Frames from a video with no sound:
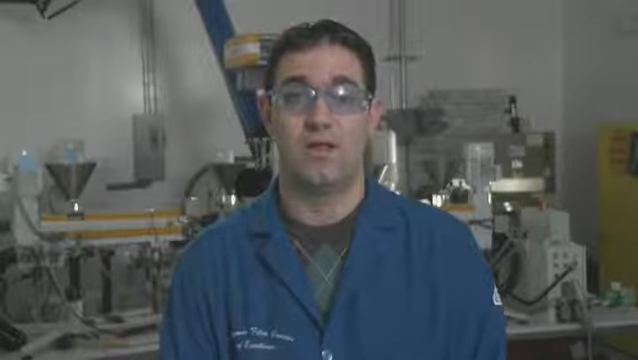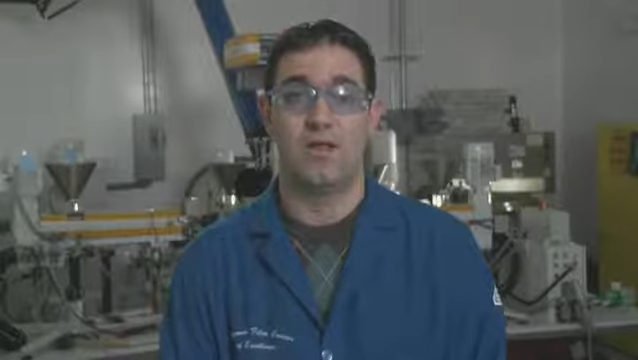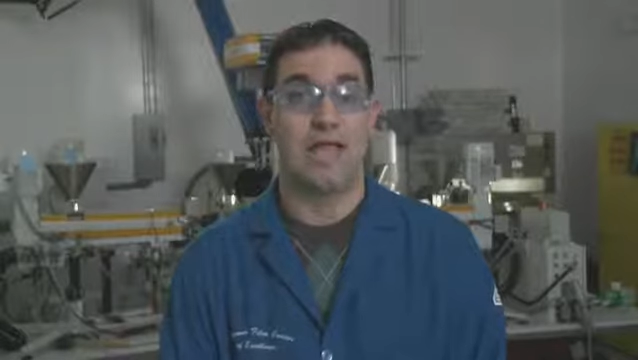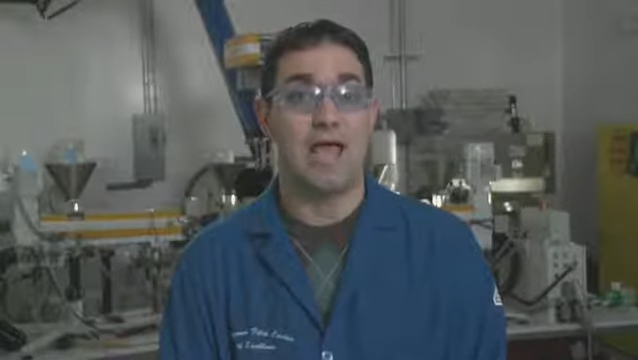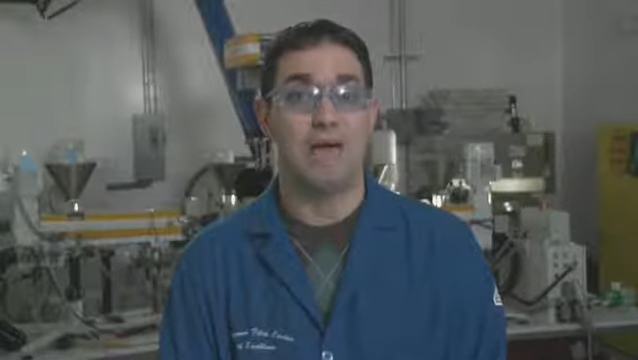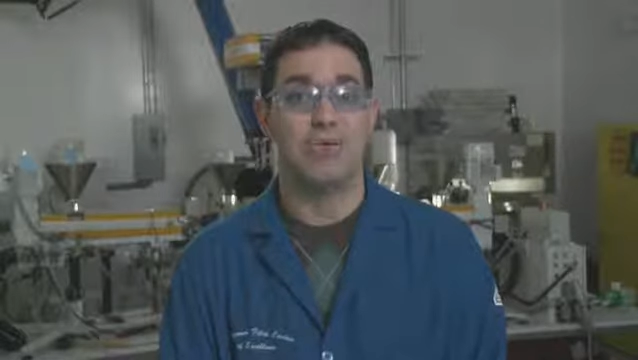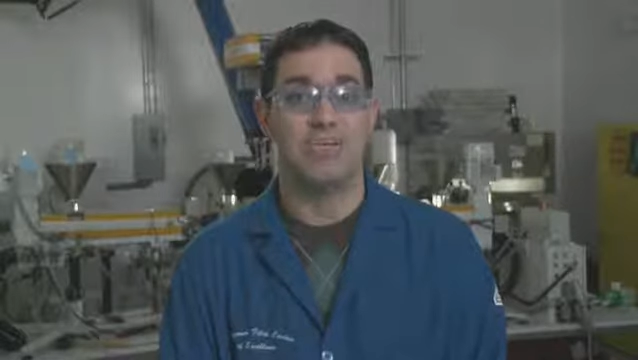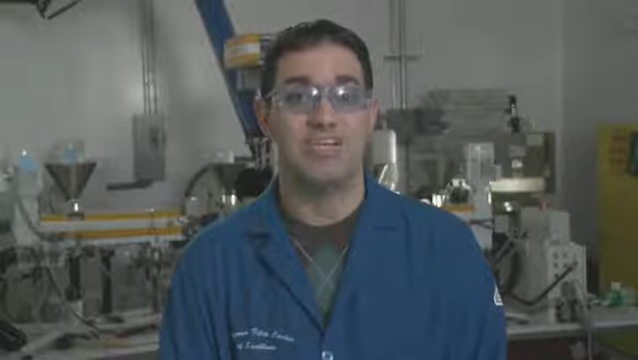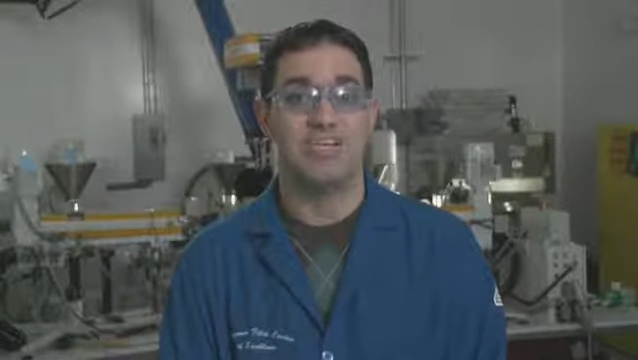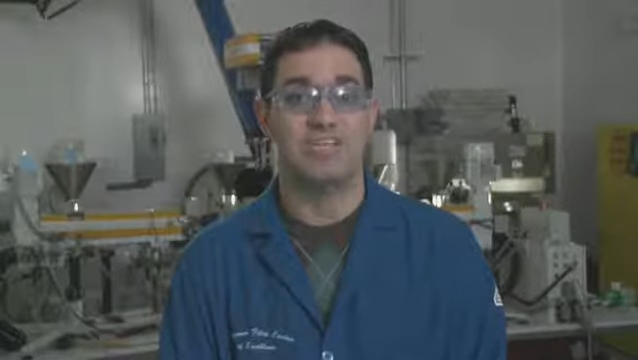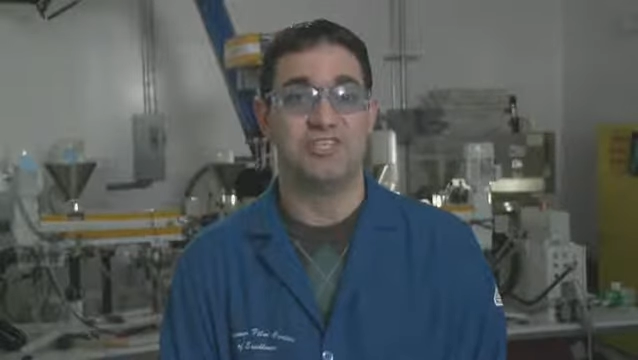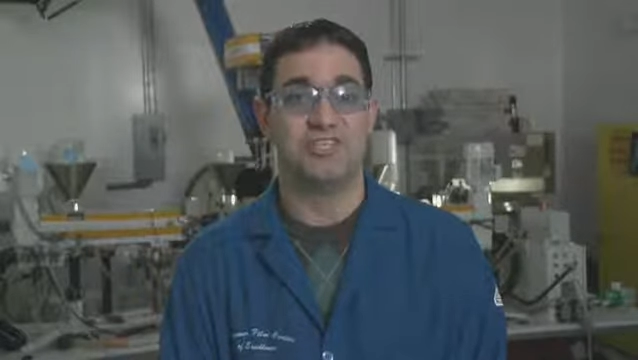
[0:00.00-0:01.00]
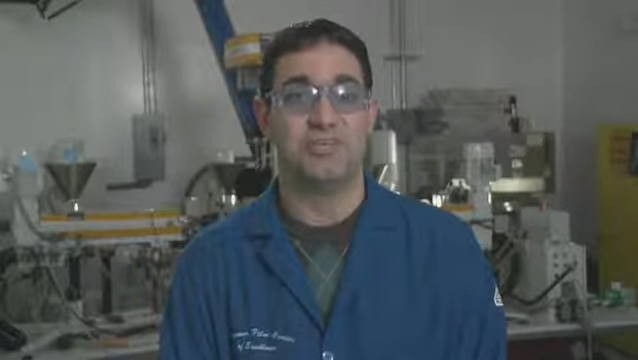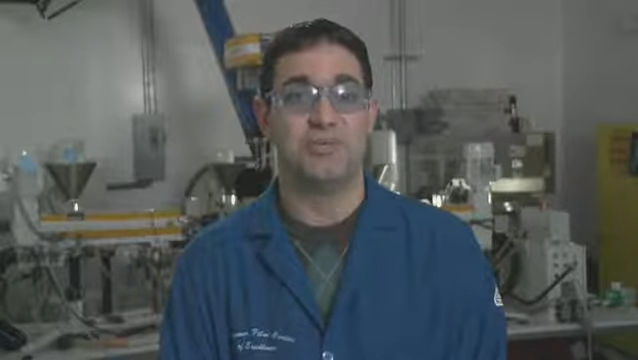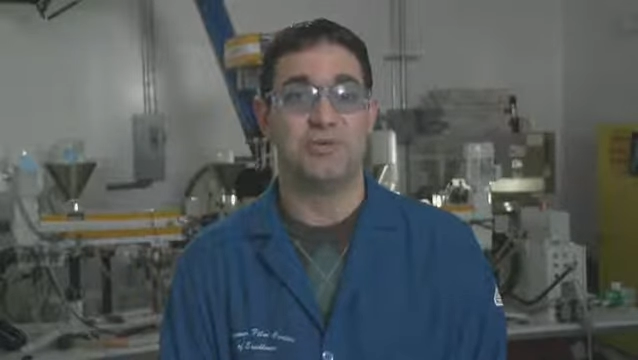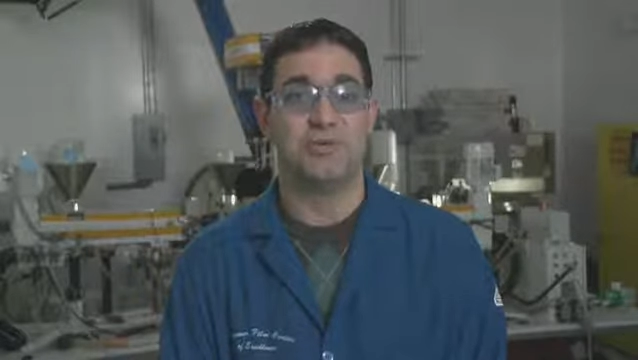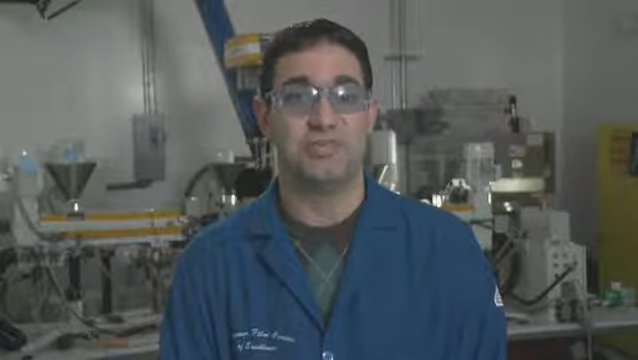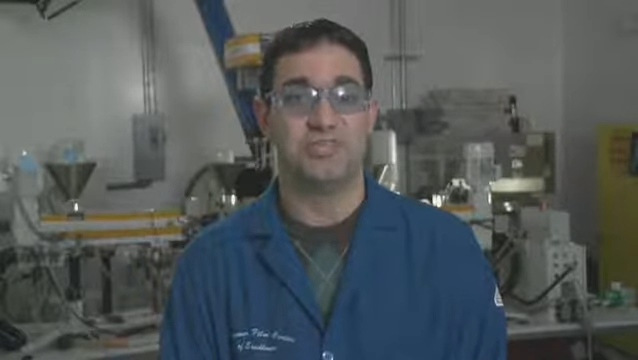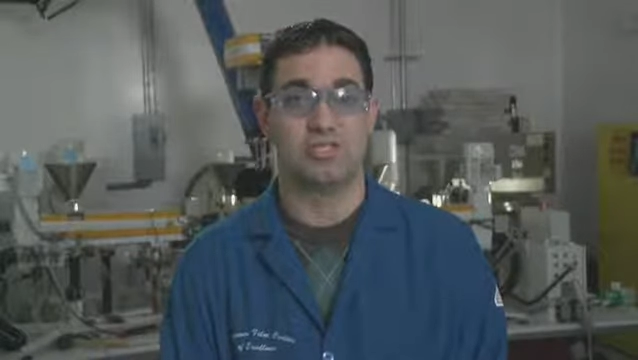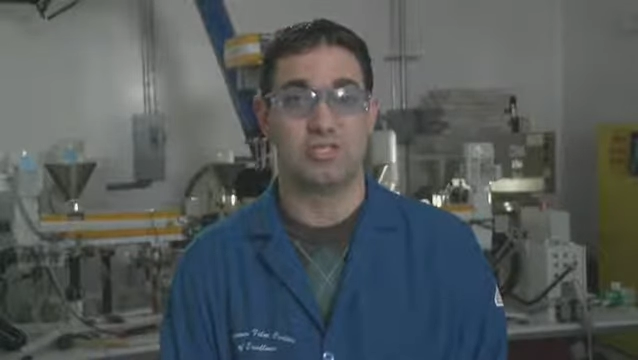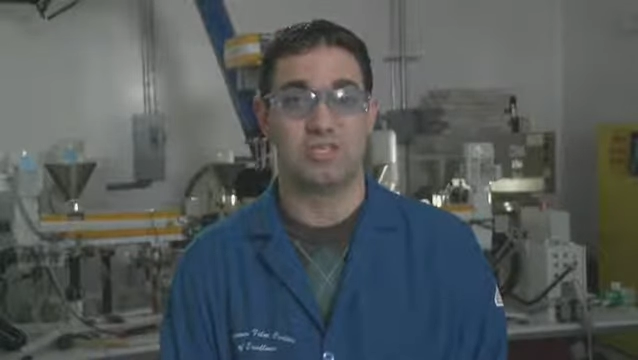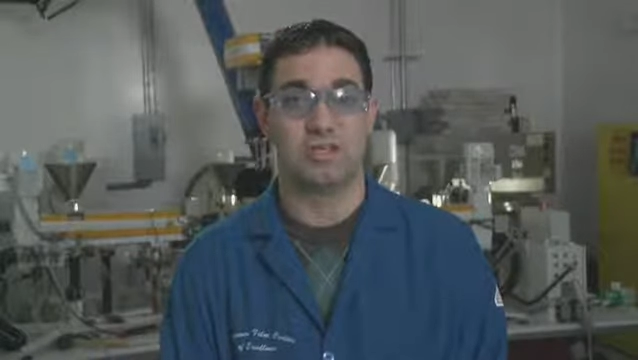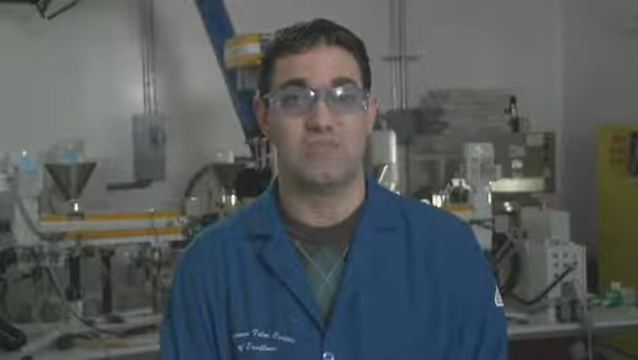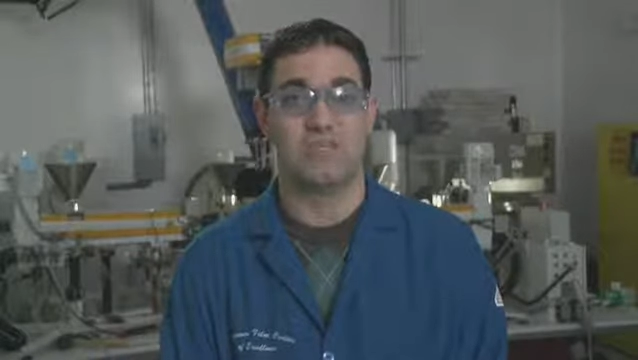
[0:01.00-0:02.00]
Now, what you need to do is
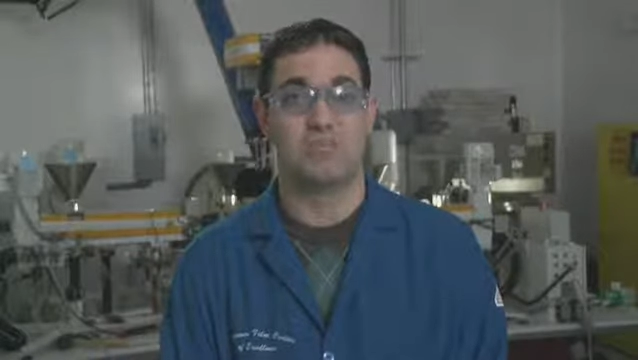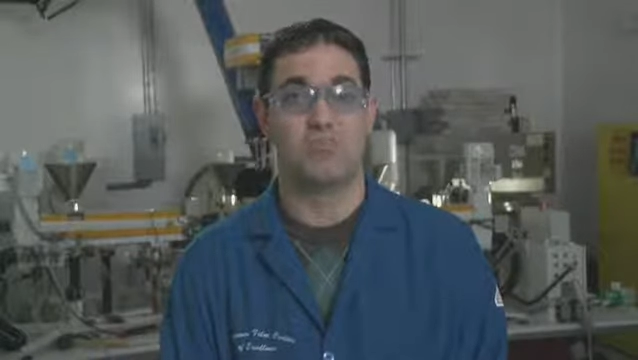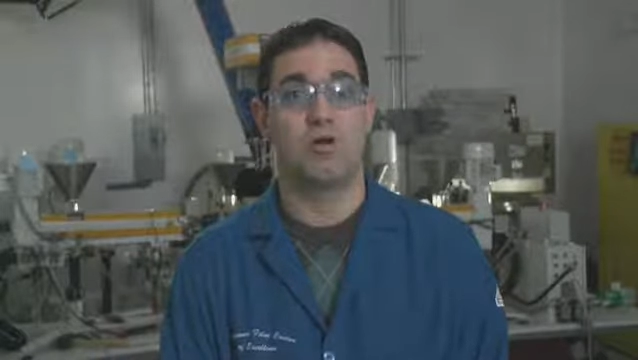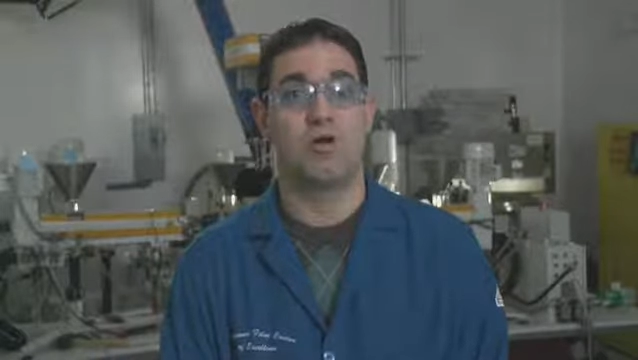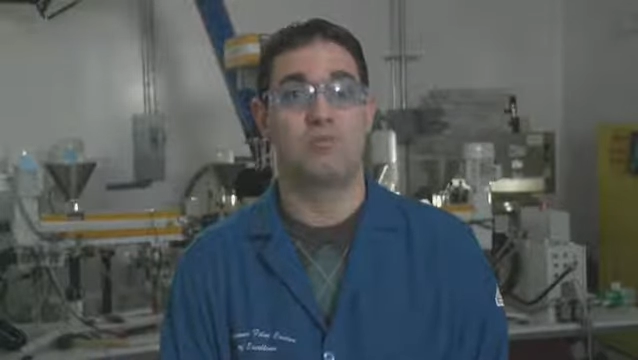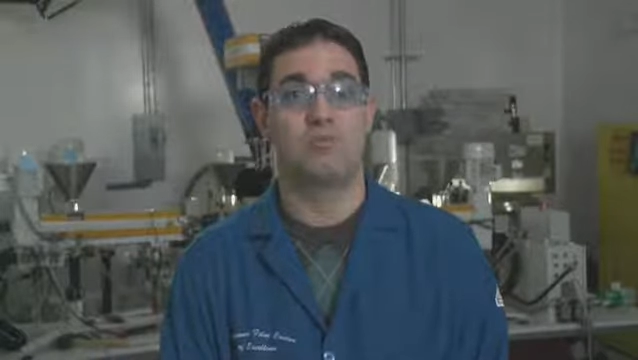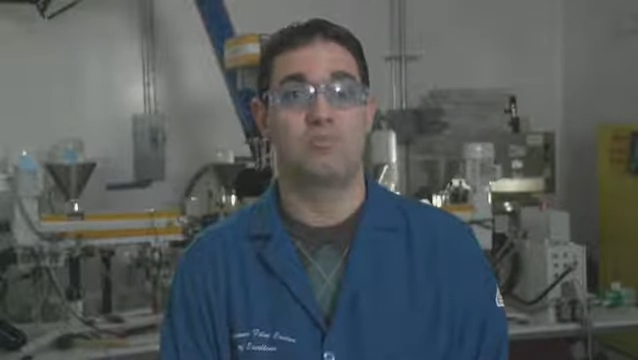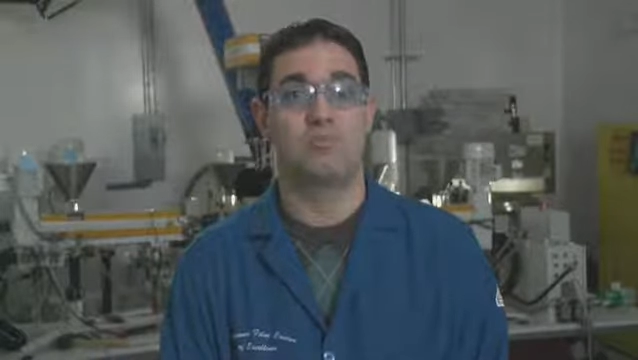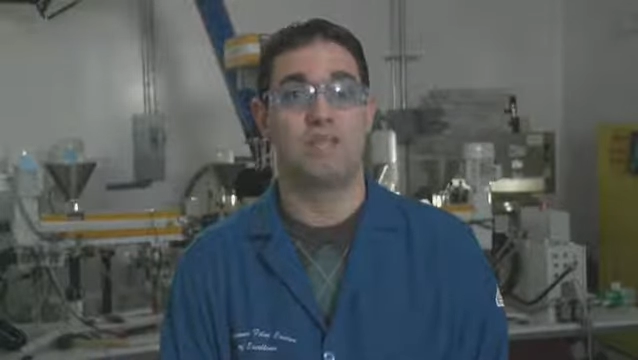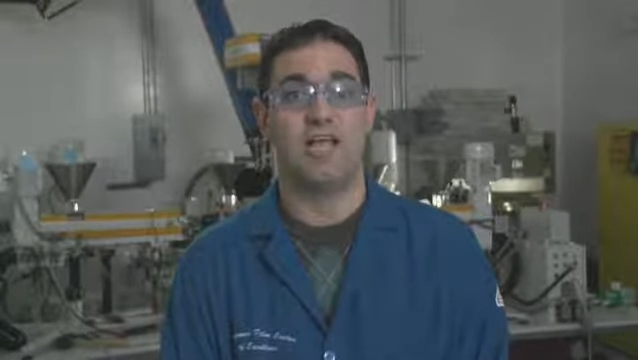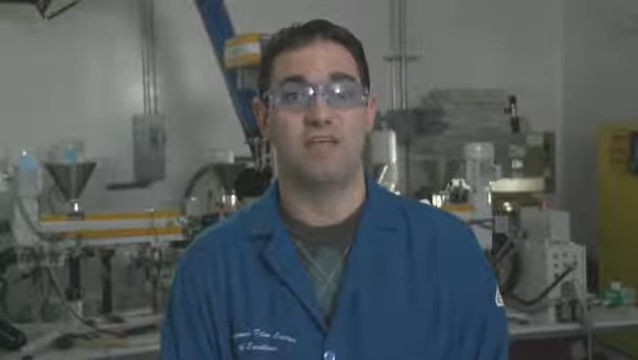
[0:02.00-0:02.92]
look up these problems